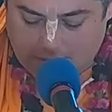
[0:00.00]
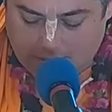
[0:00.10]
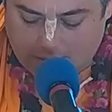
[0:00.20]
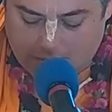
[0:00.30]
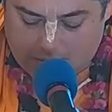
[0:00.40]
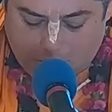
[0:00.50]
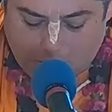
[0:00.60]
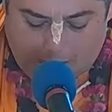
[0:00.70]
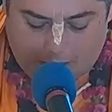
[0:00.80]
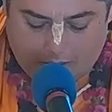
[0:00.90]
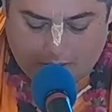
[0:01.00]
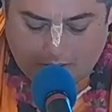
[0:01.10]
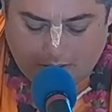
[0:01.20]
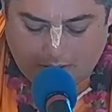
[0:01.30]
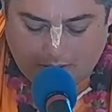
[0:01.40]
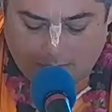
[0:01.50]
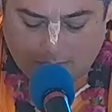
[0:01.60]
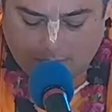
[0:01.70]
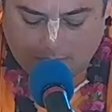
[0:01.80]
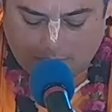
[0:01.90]
and Lord Krishna patiently heard
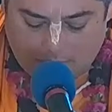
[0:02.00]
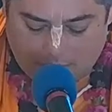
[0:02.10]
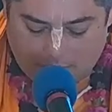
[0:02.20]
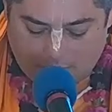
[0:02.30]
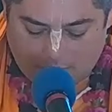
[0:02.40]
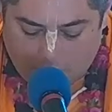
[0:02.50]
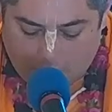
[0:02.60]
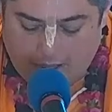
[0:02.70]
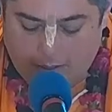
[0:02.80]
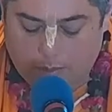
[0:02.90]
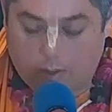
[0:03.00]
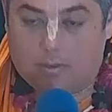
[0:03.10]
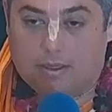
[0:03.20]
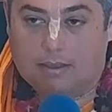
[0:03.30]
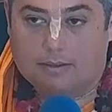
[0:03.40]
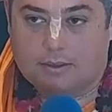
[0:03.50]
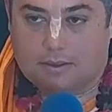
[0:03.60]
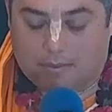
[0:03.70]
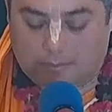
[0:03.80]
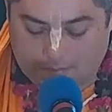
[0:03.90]
him without
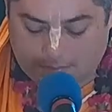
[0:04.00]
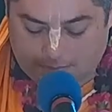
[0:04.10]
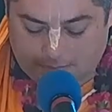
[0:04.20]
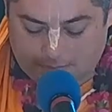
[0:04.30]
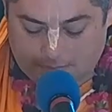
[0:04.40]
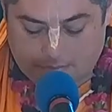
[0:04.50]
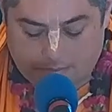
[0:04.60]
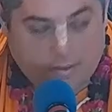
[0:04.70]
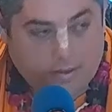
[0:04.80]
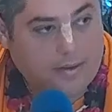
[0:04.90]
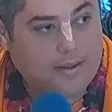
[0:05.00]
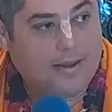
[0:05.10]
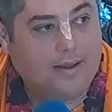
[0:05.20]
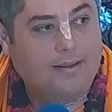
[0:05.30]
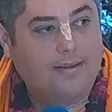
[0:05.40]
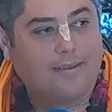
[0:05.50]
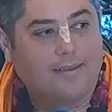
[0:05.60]
protest. Yeah.